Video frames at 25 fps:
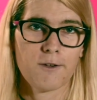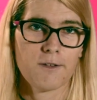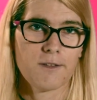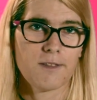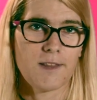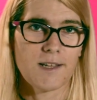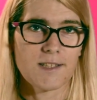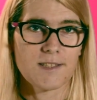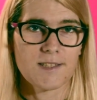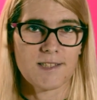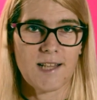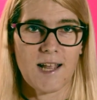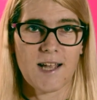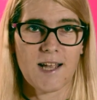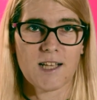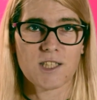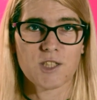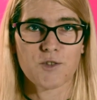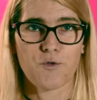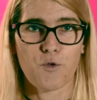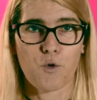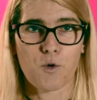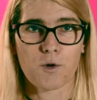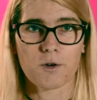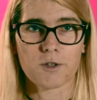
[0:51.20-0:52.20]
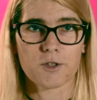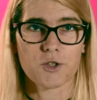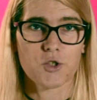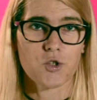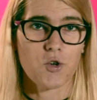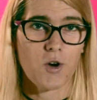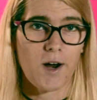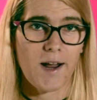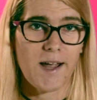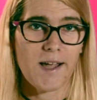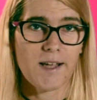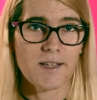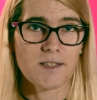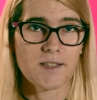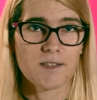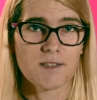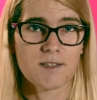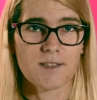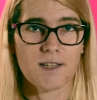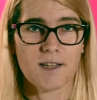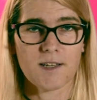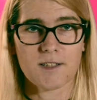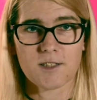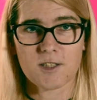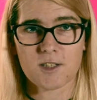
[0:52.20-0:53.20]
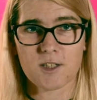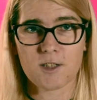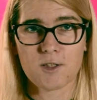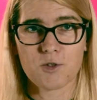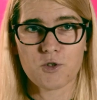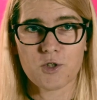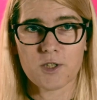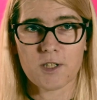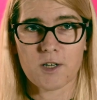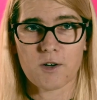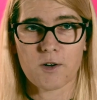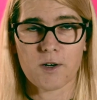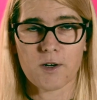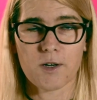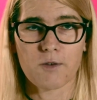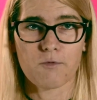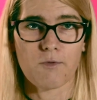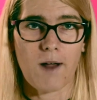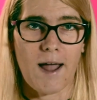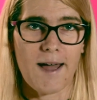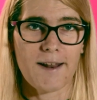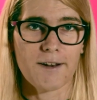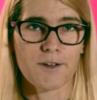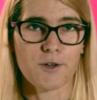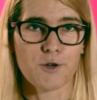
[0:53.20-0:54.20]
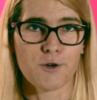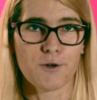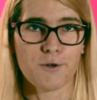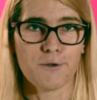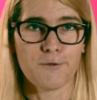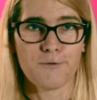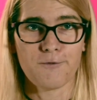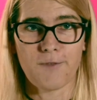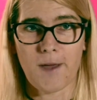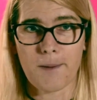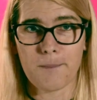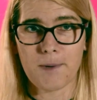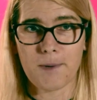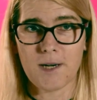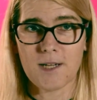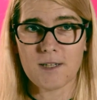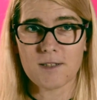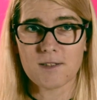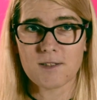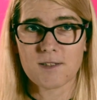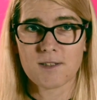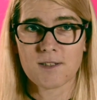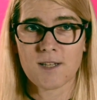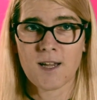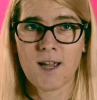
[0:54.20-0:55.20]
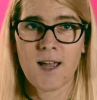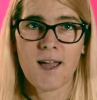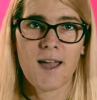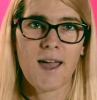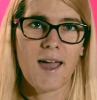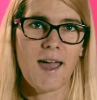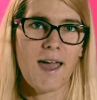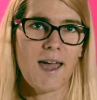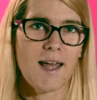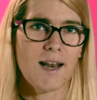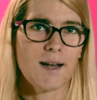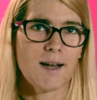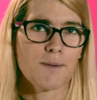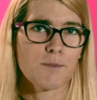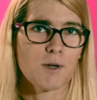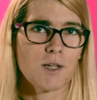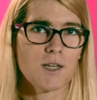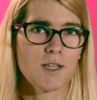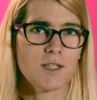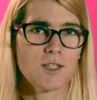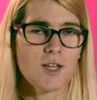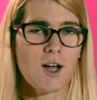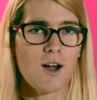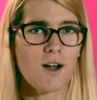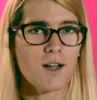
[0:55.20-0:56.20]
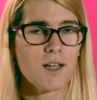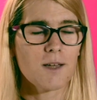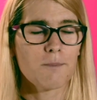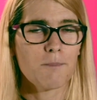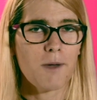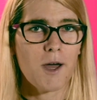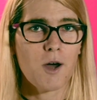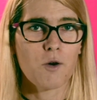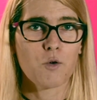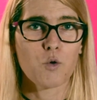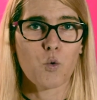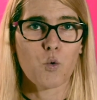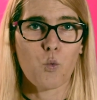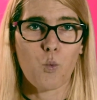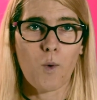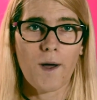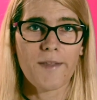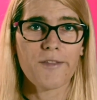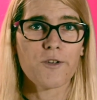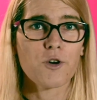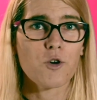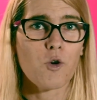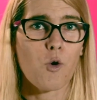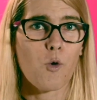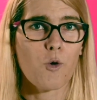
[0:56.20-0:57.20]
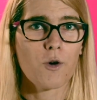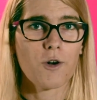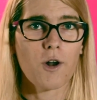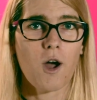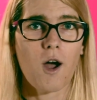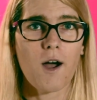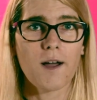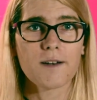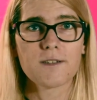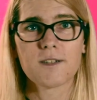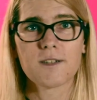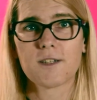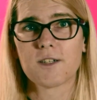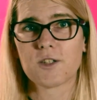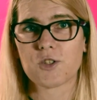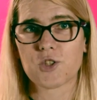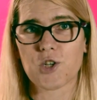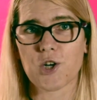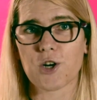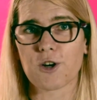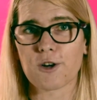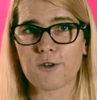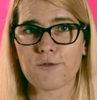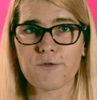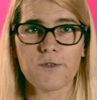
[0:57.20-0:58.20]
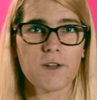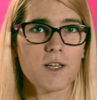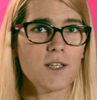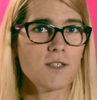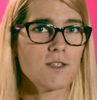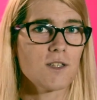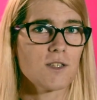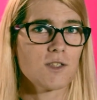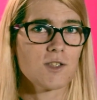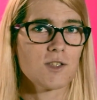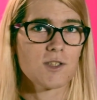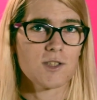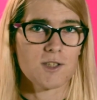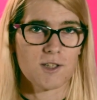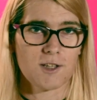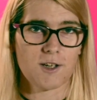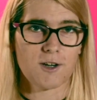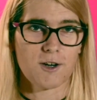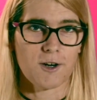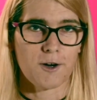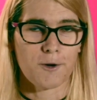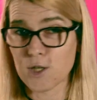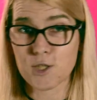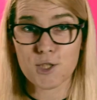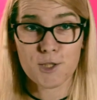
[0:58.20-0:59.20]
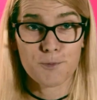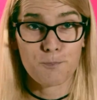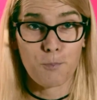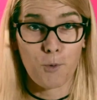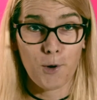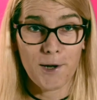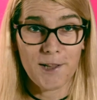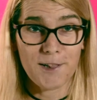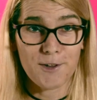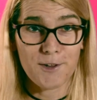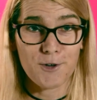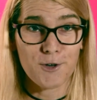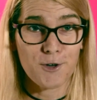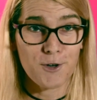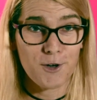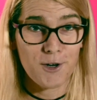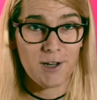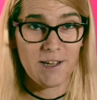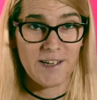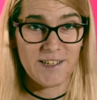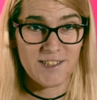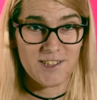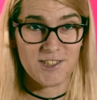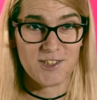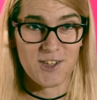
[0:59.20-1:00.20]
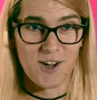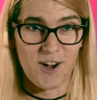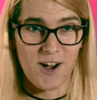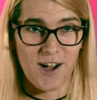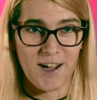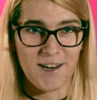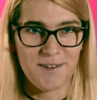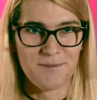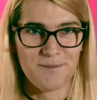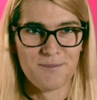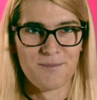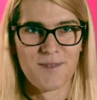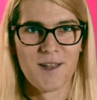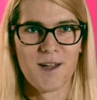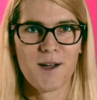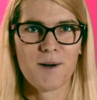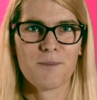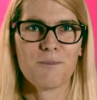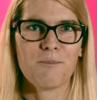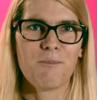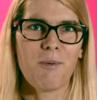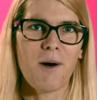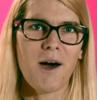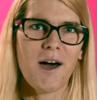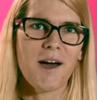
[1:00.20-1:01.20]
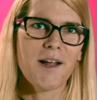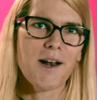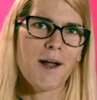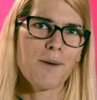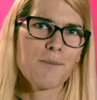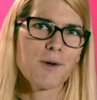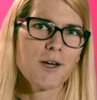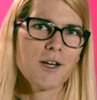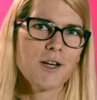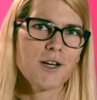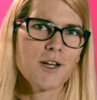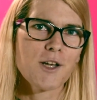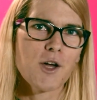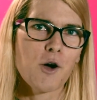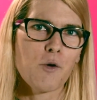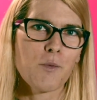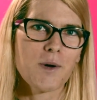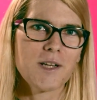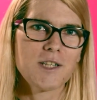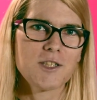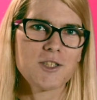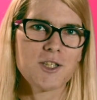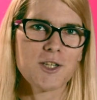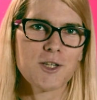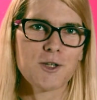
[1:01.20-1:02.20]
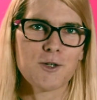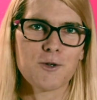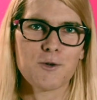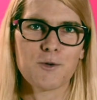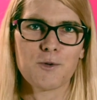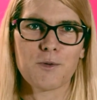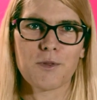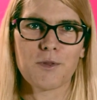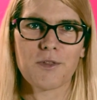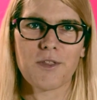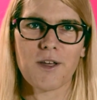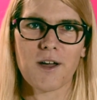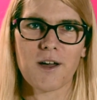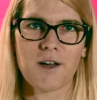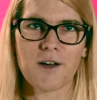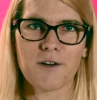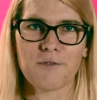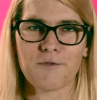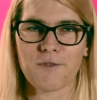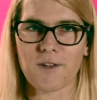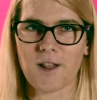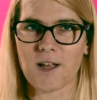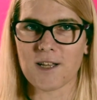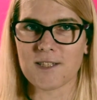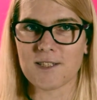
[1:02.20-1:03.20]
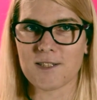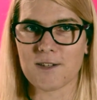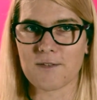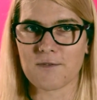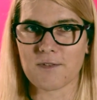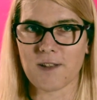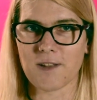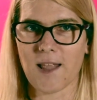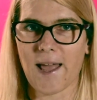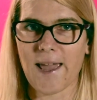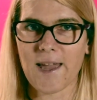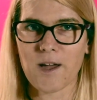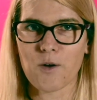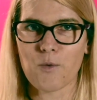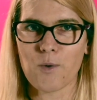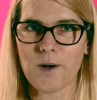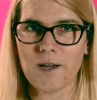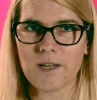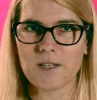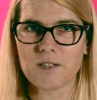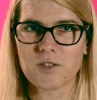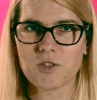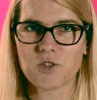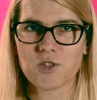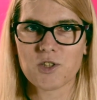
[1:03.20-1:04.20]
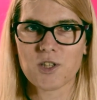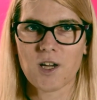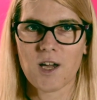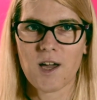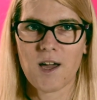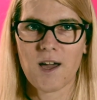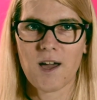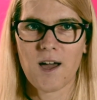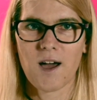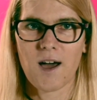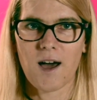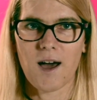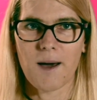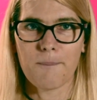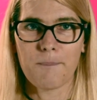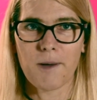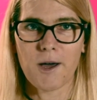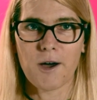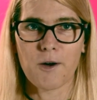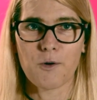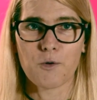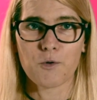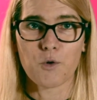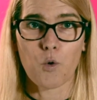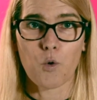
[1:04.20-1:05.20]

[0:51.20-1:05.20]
that stands for Trans Exclusionary Radical Feminist, and I'm going to talk about whether or not TERF is a slur. Spoiler, it's not. But I'm going to go into the philosophy of language about